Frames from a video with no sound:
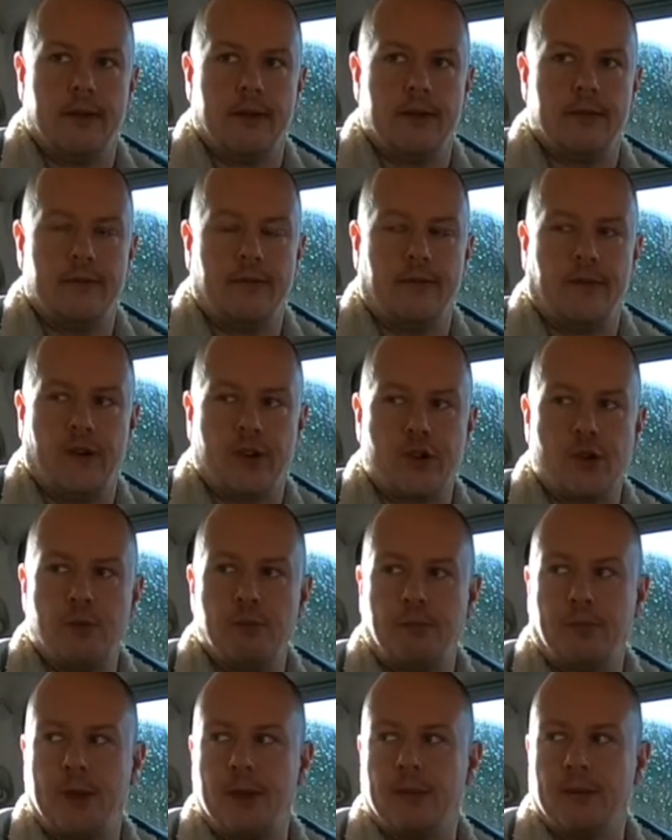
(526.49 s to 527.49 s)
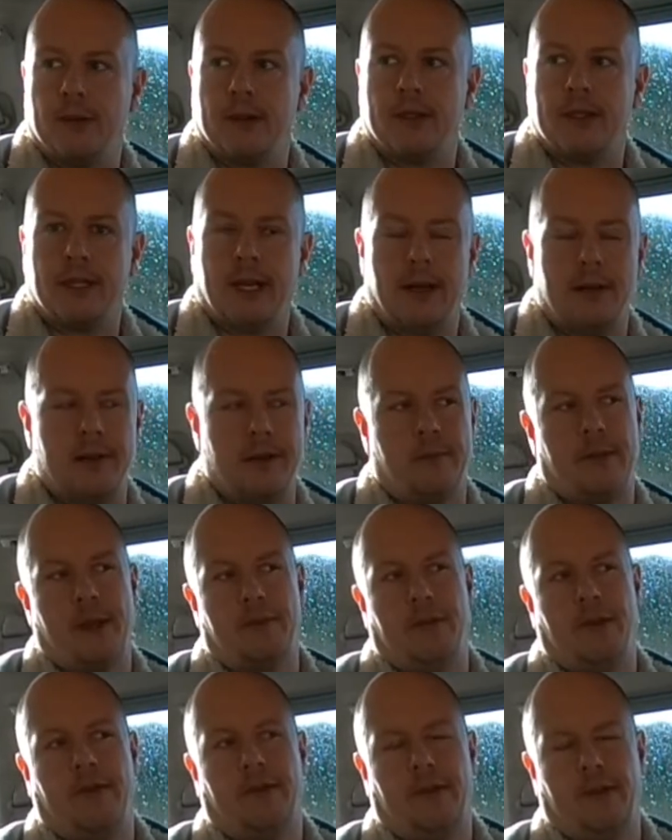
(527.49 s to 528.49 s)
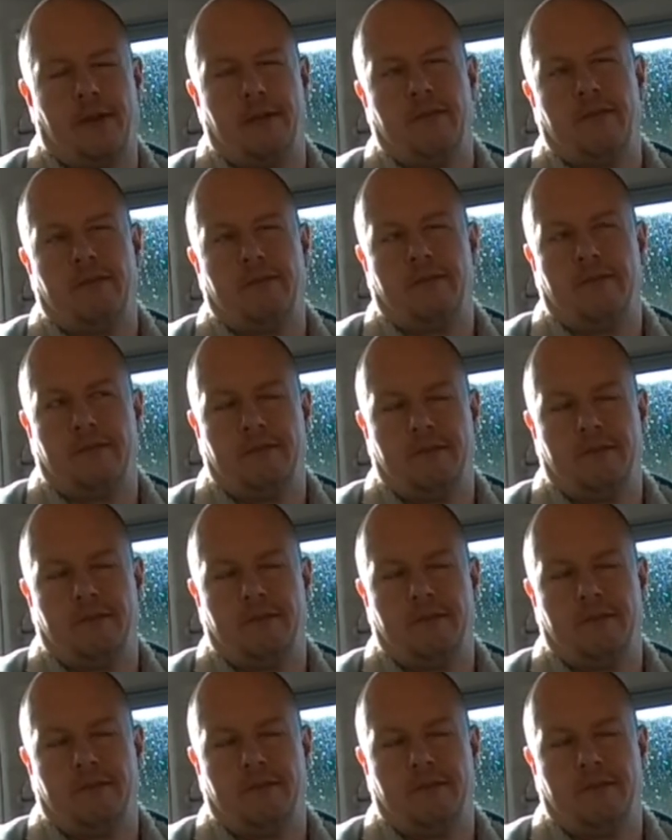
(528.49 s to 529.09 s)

and for some people that they might be thinking,